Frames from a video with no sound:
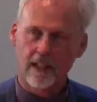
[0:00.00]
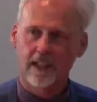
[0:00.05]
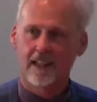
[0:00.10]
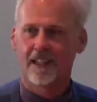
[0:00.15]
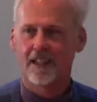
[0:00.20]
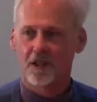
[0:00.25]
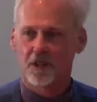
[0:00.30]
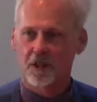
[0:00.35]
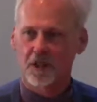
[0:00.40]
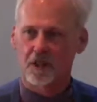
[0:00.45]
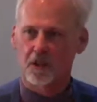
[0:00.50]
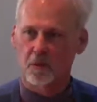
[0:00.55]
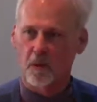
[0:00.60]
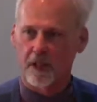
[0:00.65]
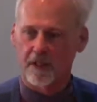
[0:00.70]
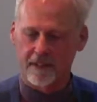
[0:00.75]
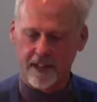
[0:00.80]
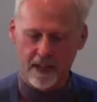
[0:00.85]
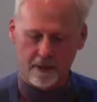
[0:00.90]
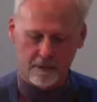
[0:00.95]
Since one
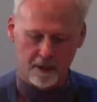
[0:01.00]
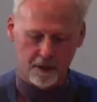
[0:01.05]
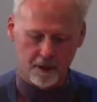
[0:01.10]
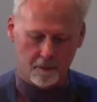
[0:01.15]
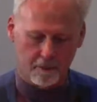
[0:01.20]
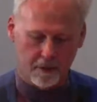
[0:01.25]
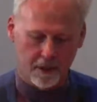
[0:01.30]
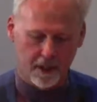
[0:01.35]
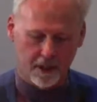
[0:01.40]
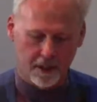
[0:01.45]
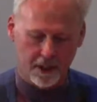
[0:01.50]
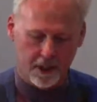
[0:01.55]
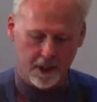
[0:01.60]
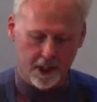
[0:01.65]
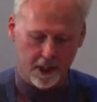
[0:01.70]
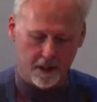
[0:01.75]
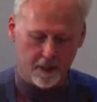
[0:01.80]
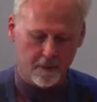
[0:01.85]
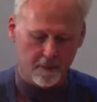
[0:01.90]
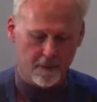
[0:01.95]
of them is a
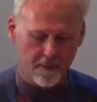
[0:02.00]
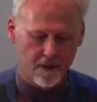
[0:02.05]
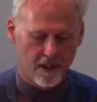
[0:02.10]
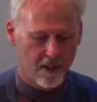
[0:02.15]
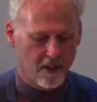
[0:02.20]
billionaire,